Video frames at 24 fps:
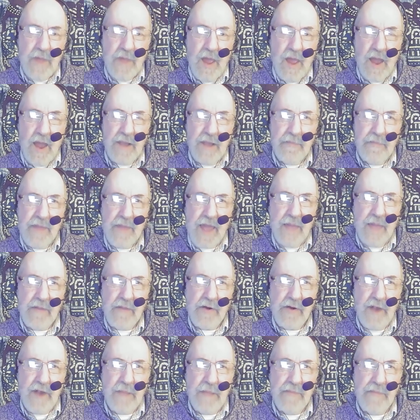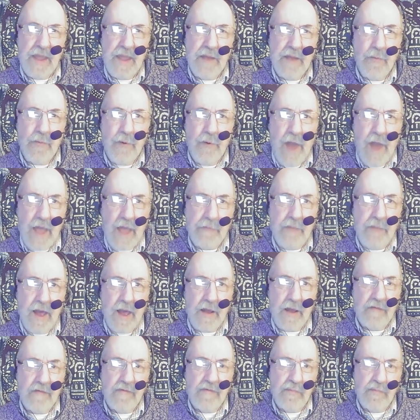And it became a great big ragbag
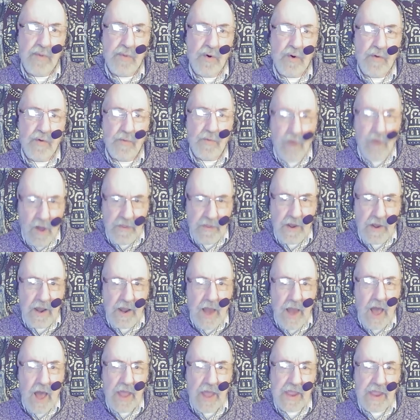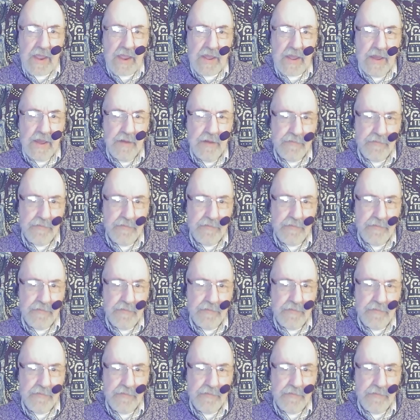of a book, rather like